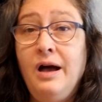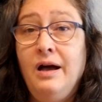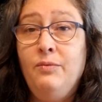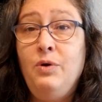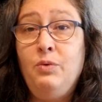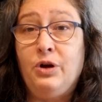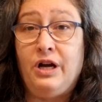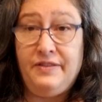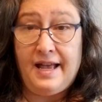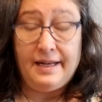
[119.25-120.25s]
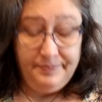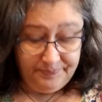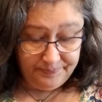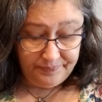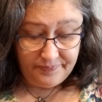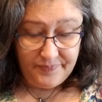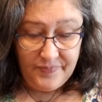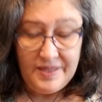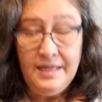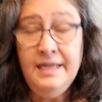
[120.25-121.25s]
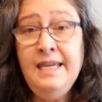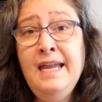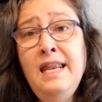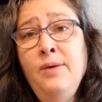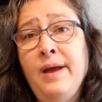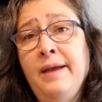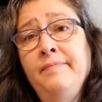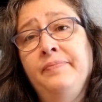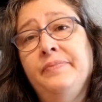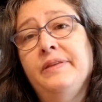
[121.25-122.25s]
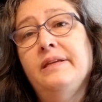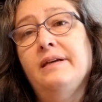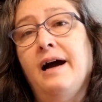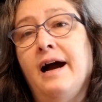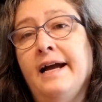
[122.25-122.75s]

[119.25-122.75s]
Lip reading: we'll work on that. Anyway, I